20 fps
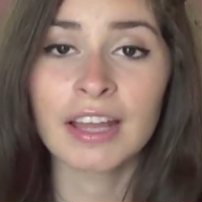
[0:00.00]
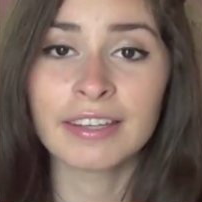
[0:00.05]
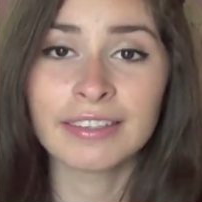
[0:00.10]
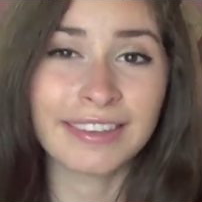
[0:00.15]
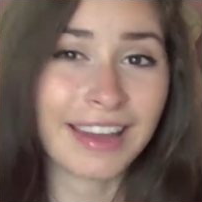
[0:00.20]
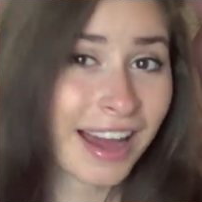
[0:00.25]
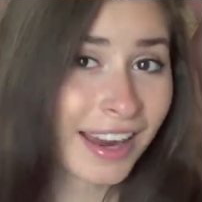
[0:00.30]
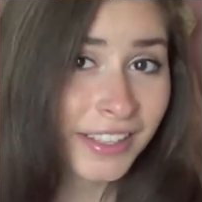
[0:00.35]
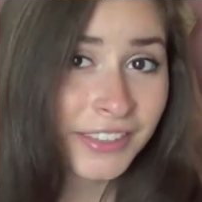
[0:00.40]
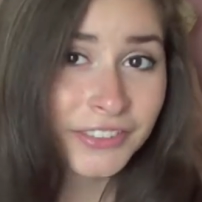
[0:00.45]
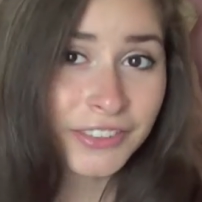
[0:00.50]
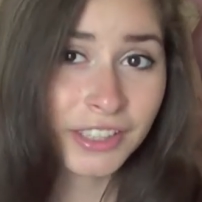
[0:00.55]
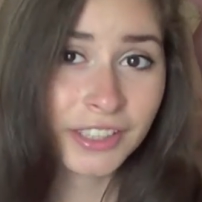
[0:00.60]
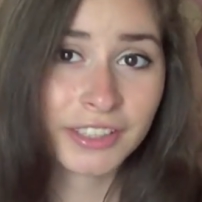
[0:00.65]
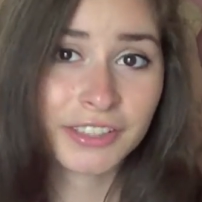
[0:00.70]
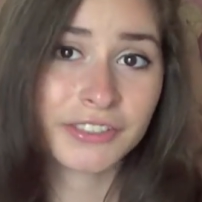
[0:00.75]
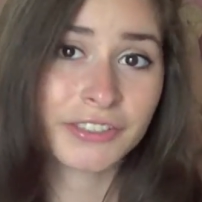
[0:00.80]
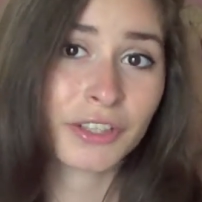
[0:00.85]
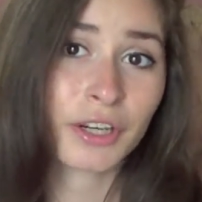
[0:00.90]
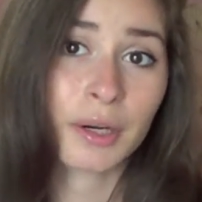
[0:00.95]
Not as
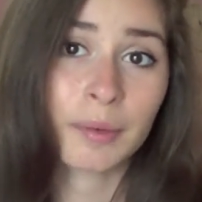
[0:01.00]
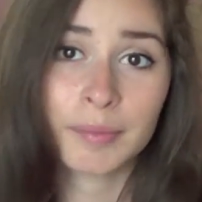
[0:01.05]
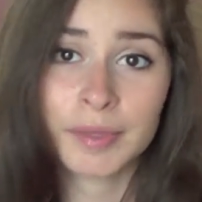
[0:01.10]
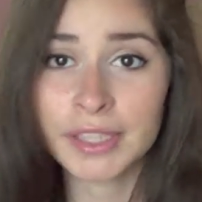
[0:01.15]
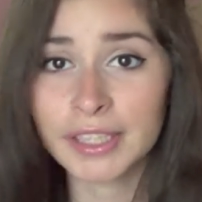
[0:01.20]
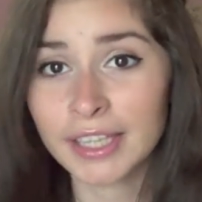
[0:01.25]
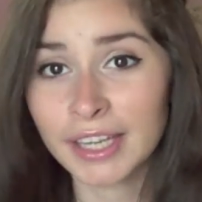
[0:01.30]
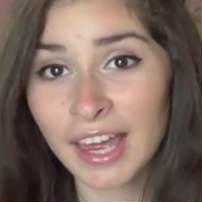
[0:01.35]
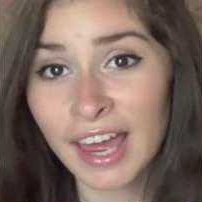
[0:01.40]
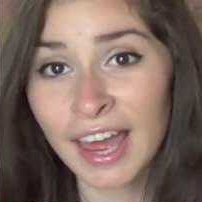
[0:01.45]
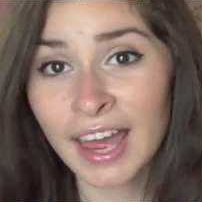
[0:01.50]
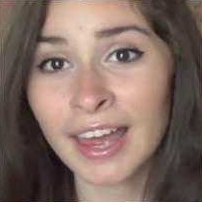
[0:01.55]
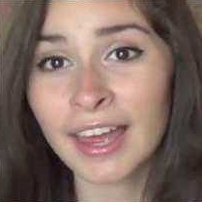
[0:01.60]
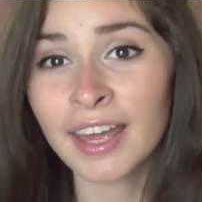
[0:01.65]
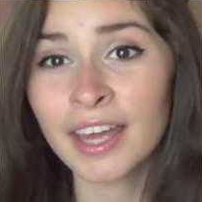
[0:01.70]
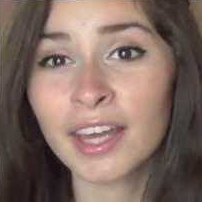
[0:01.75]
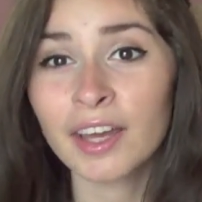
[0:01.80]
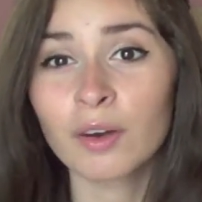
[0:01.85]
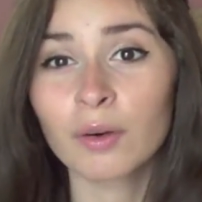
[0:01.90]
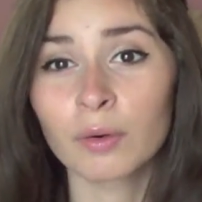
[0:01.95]
good as Urban
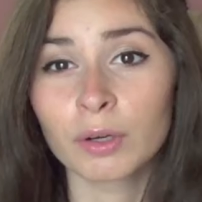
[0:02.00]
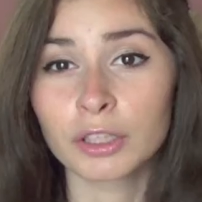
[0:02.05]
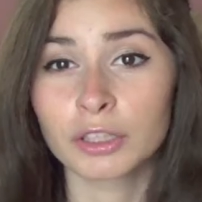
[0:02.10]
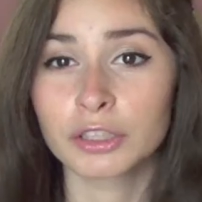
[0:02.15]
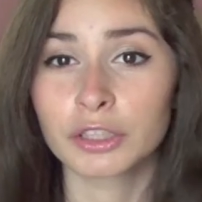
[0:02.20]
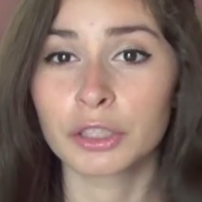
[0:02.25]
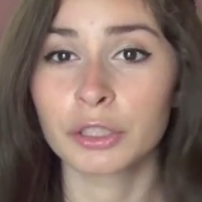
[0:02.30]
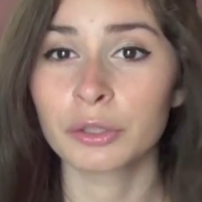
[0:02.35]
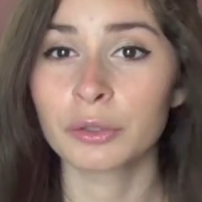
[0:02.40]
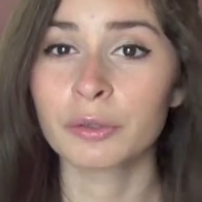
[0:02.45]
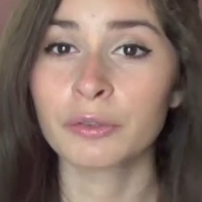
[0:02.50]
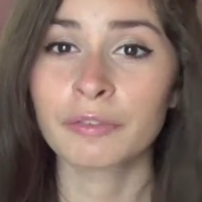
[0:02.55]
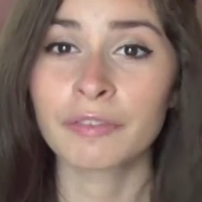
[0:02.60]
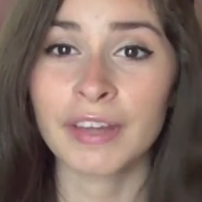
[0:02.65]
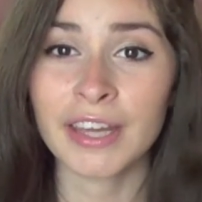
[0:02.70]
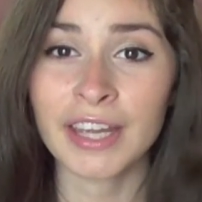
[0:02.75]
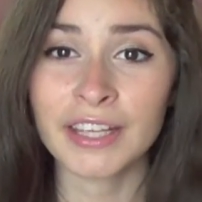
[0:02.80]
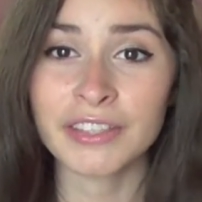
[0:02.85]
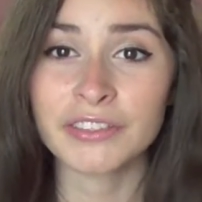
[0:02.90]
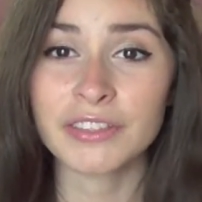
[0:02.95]
Decay or Too
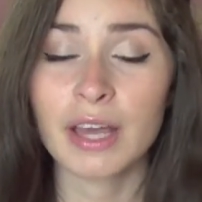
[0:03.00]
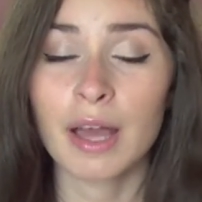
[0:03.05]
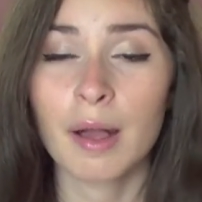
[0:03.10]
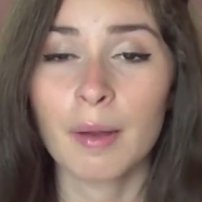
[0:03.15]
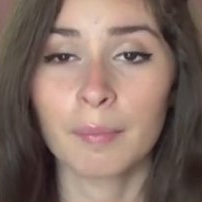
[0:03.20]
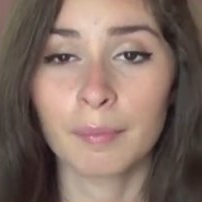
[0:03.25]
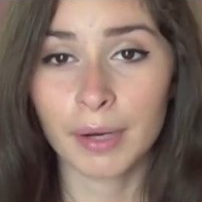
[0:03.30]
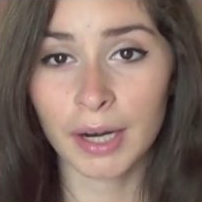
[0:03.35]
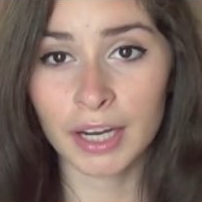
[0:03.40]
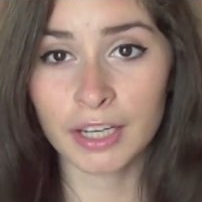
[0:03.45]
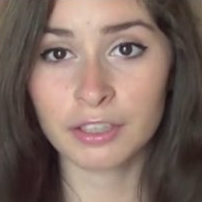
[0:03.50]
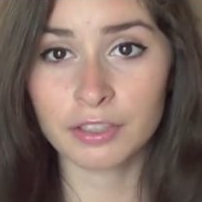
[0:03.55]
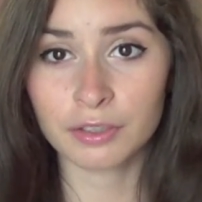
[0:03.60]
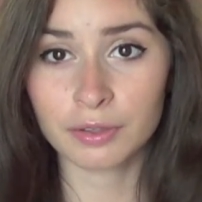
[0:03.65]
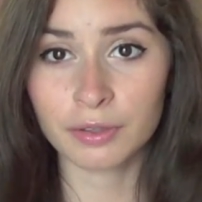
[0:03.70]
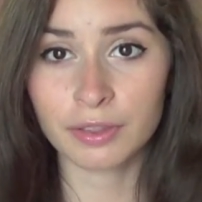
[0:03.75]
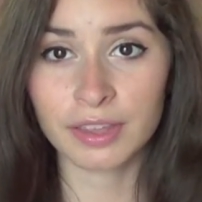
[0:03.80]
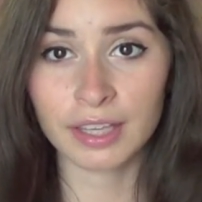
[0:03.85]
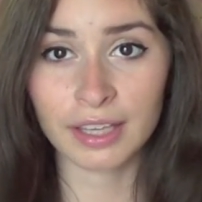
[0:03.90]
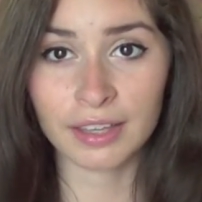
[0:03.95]
Faced, but I
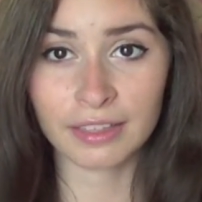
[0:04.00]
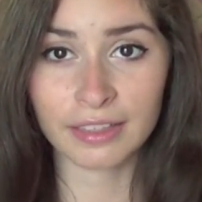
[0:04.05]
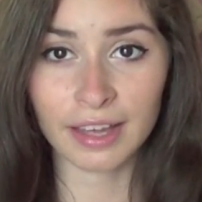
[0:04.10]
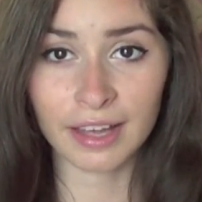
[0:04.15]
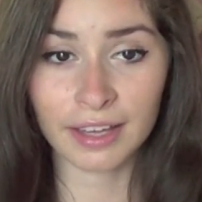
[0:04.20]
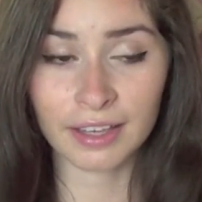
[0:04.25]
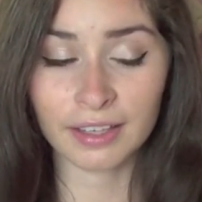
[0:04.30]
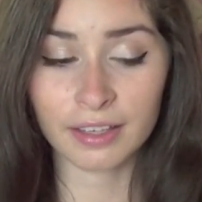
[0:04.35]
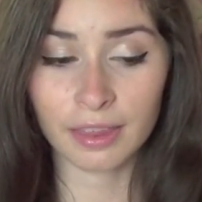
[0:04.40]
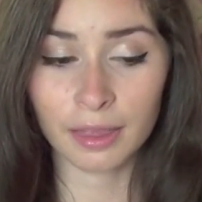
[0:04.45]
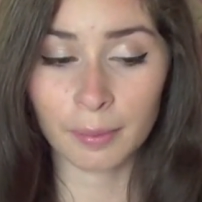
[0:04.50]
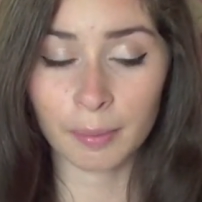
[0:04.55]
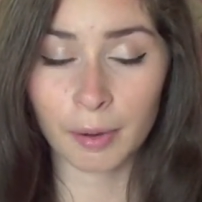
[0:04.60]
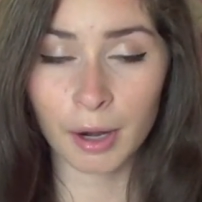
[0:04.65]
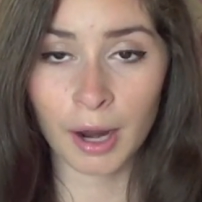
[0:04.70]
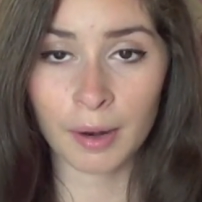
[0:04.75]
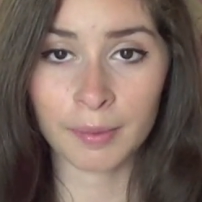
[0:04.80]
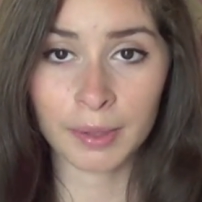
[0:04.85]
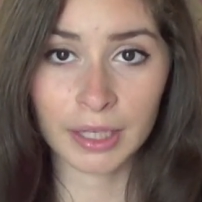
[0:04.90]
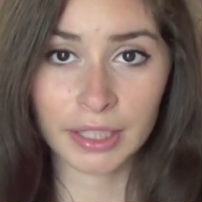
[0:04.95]
do think that the
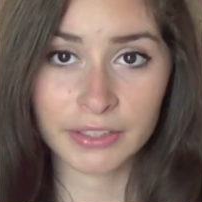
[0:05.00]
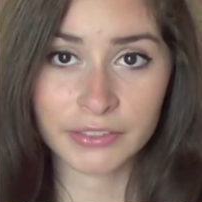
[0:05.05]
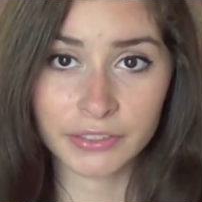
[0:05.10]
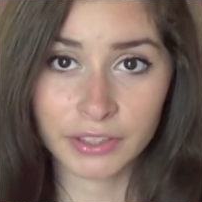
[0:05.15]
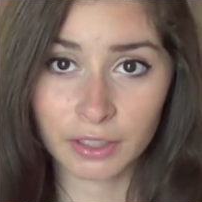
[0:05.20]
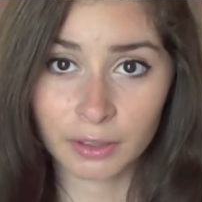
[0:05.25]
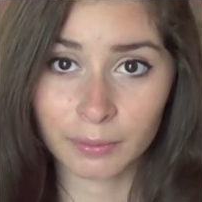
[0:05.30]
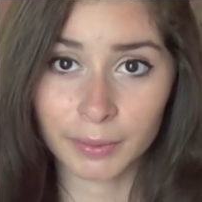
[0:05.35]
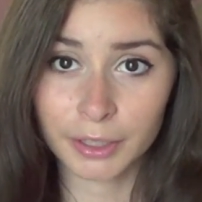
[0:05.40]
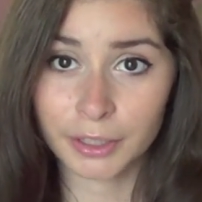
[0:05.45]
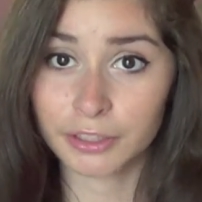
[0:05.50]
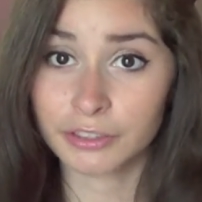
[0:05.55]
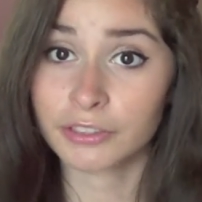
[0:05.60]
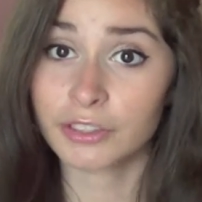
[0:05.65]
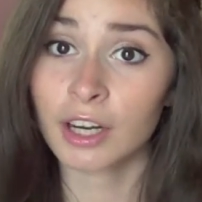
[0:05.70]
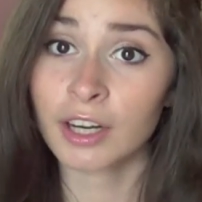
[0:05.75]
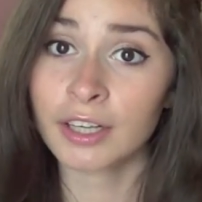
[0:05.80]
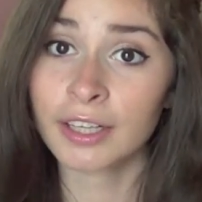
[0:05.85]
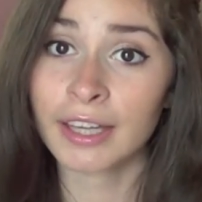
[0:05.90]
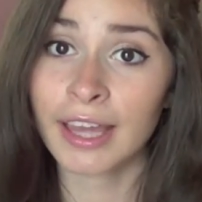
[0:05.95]
primer is good when you're
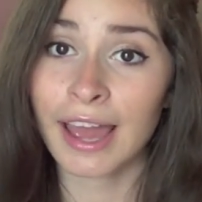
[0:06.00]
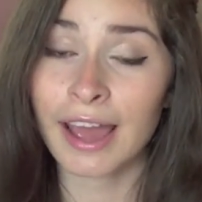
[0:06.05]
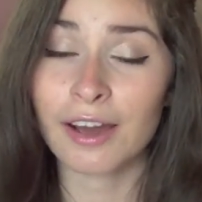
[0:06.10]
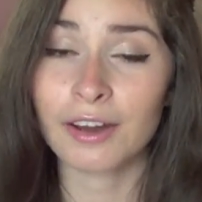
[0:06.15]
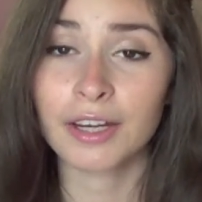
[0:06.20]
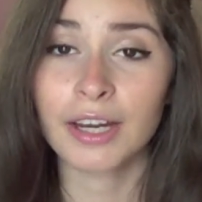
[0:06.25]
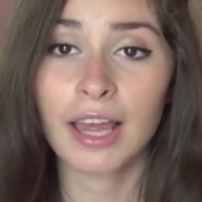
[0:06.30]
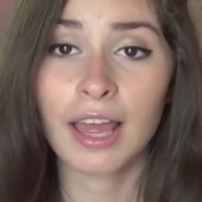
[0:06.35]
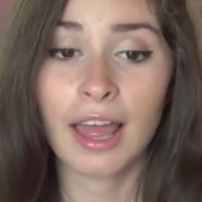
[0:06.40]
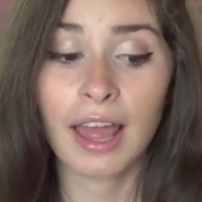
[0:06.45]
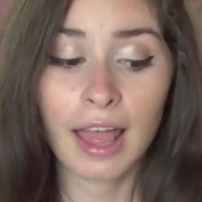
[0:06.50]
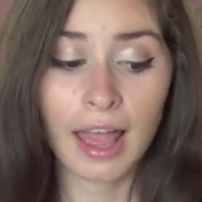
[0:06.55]
starting out.